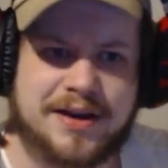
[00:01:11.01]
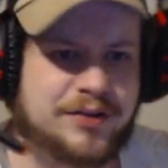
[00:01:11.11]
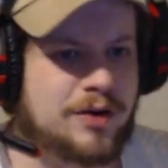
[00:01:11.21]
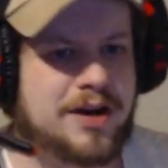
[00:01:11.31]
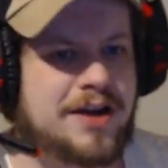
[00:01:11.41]
I
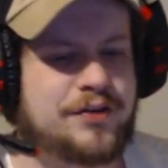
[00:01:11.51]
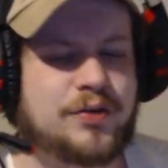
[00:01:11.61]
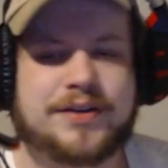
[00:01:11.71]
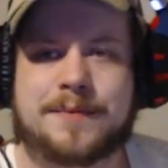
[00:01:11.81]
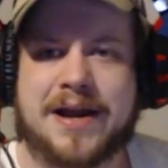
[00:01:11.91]
swear to God, it's the
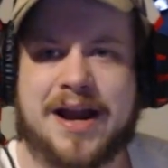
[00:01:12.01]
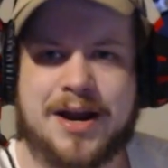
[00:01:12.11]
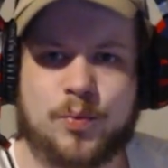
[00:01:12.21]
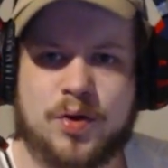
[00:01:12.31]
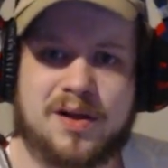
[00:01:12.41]
only time my
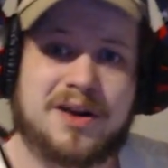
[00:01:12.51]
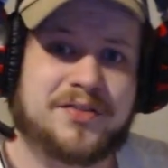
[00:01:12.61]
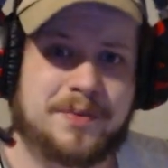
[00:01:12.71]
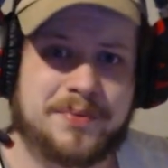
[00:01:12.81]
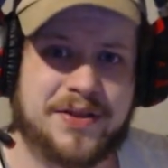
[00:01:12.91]
item wheel locks
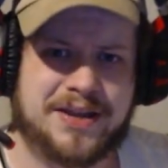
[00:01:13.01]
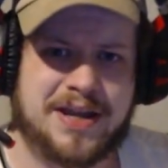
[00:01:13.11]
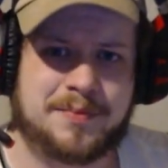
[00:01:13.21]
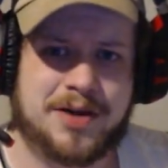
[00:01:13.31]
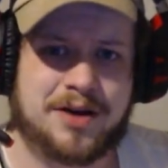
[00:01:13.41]
up in that
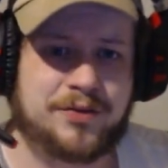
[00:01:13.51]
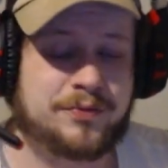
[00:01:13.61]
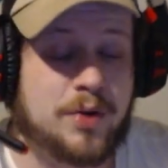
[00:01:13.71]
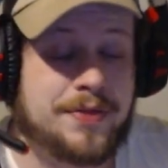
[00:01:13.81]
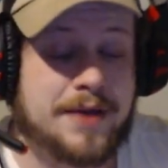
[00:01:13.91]
game now is
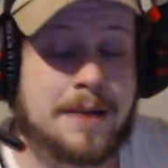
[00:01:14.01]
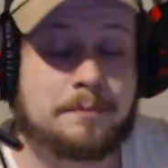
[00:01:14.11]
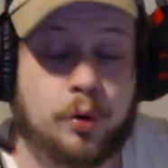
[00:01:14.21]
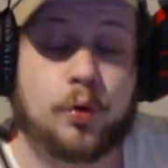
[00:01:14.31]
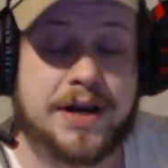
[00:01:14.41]
when I'm
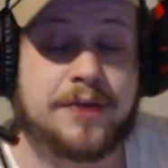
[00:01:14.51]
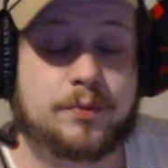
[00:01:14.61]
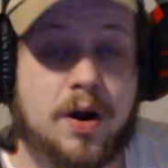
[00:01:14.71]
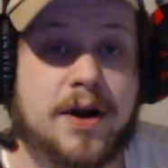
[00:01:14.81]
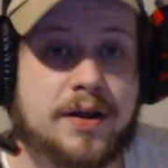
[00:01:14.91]
pulling out the
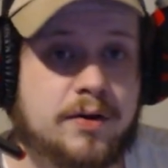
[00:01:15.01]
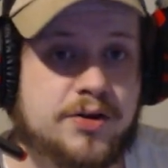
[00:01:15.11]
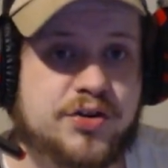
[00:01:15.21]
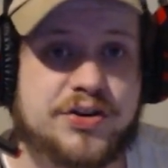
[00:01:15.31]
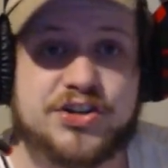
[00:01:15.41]
rocket
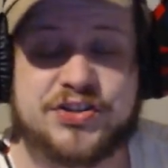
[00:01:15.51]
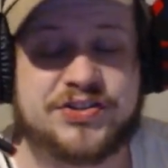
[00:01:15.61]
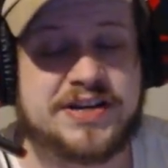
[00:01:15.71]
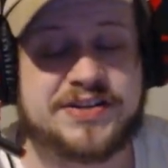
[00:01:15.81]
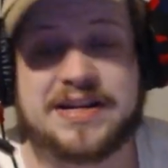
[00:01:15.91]
launcher and it just
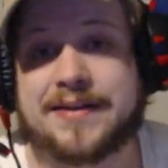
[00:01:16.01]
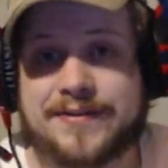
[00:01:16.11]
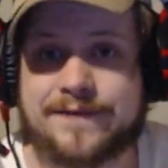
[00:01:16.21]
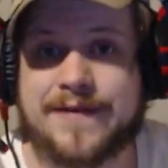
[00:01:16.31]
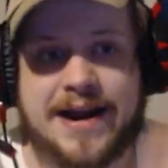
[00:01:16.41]
decides not to
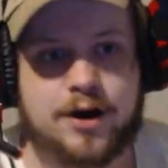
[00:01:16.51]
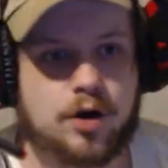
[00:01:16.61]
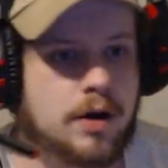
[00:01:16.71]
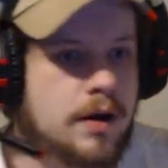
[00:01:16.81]
fire.